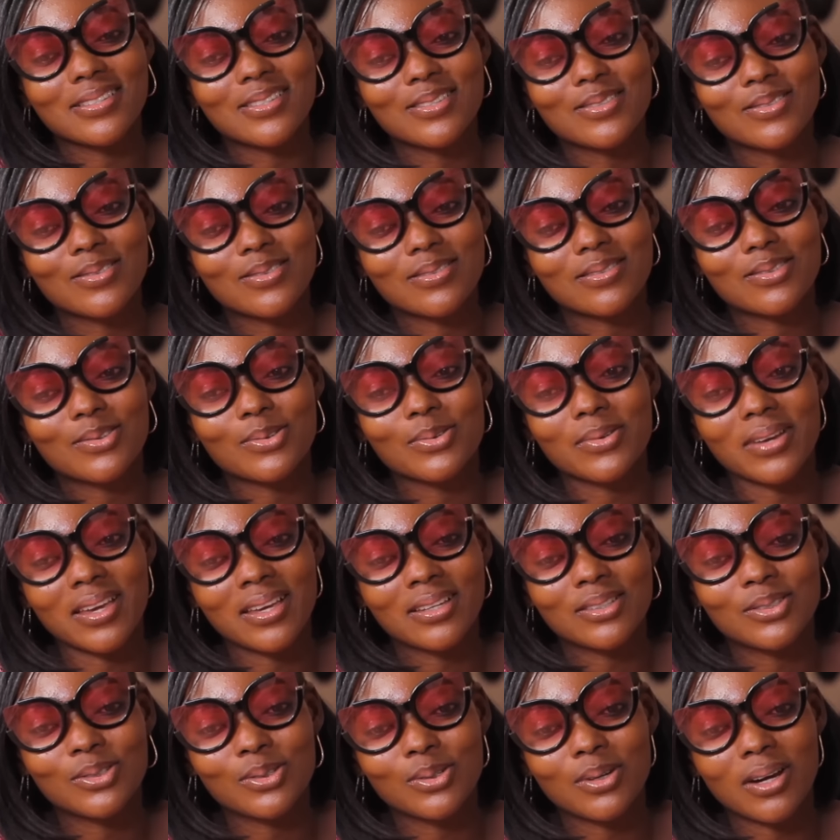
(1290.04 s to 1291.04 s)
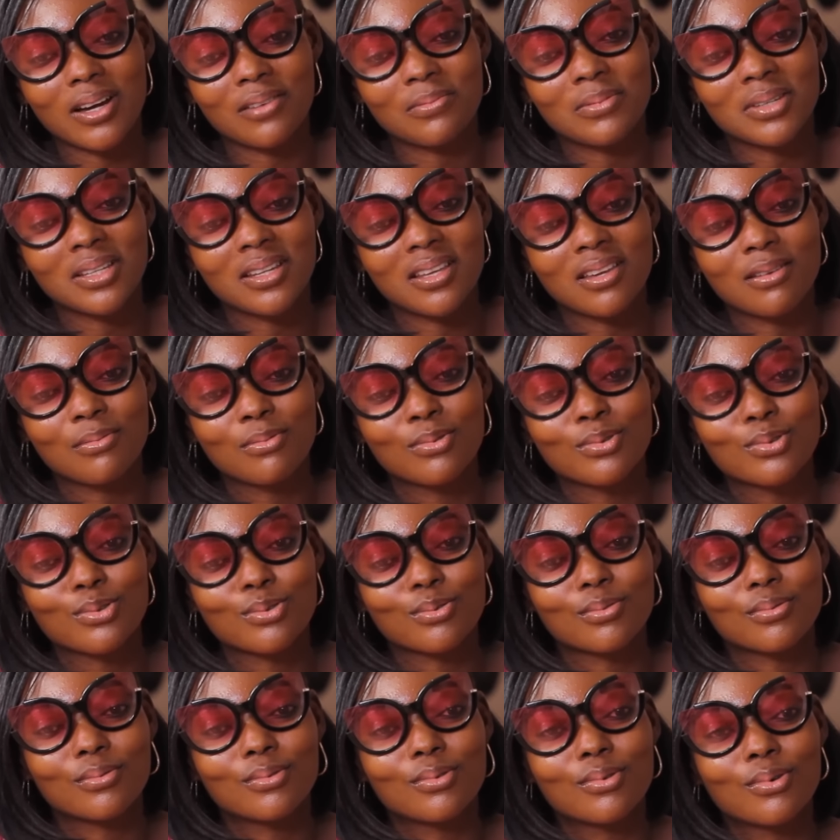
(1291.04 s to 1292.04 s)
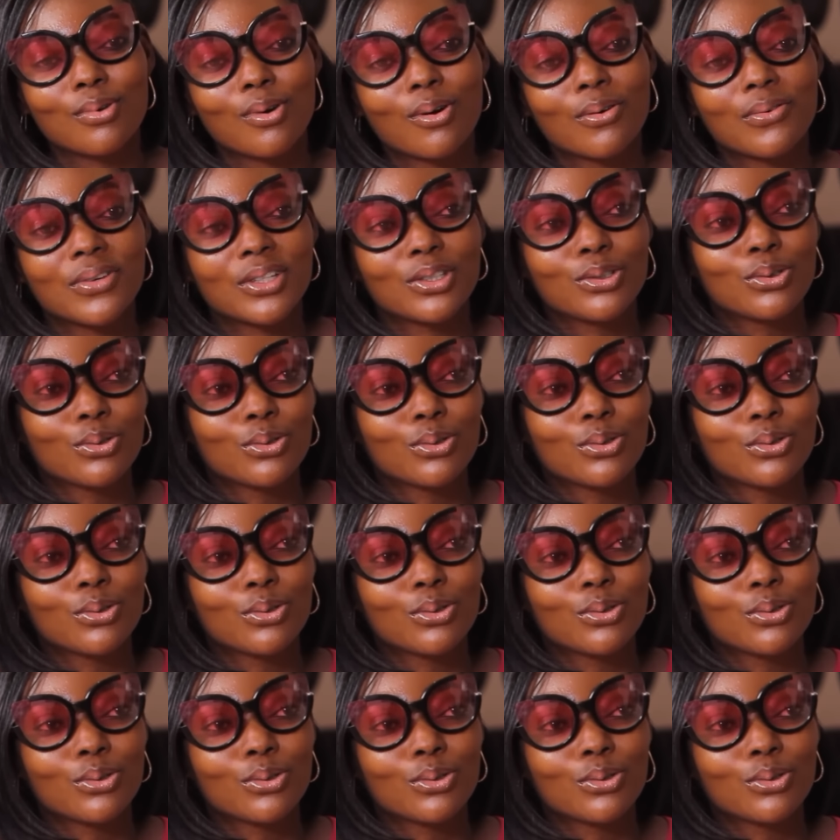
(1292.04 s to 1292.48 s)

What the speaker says: it's through age you have been able to know of the